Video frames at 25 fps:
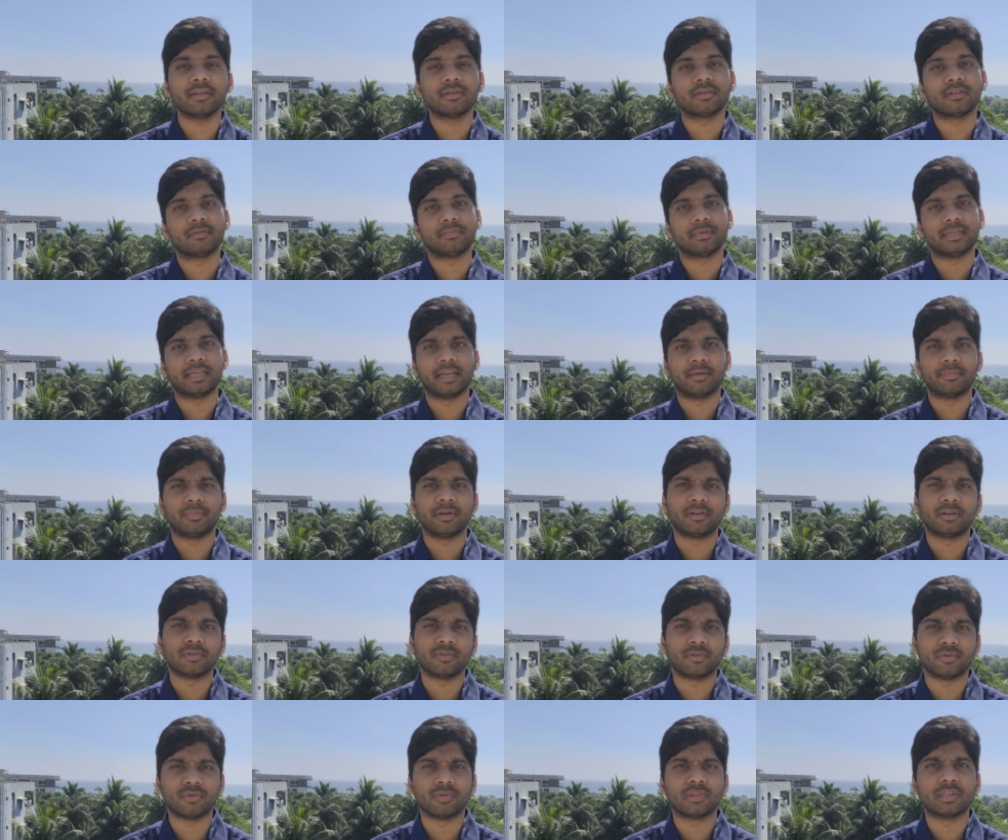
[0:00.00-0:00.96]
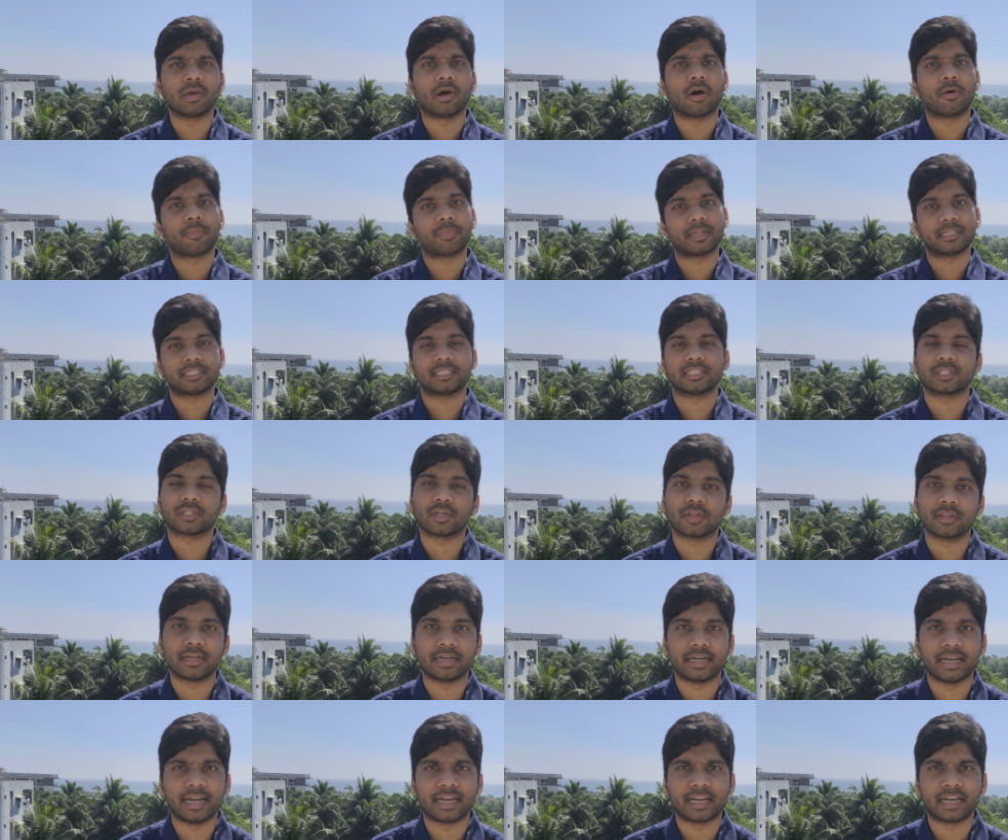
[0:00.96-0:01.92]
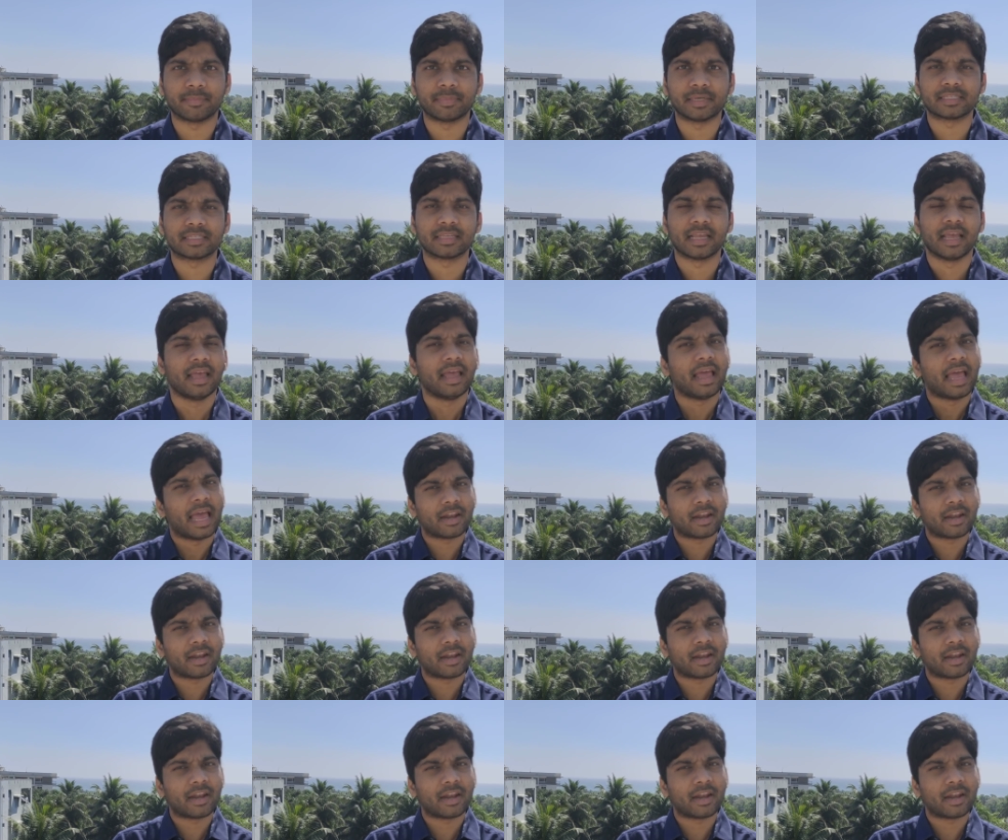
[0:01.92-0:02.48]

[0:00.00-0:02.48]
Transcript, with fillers: you will be able to do the operations on the database.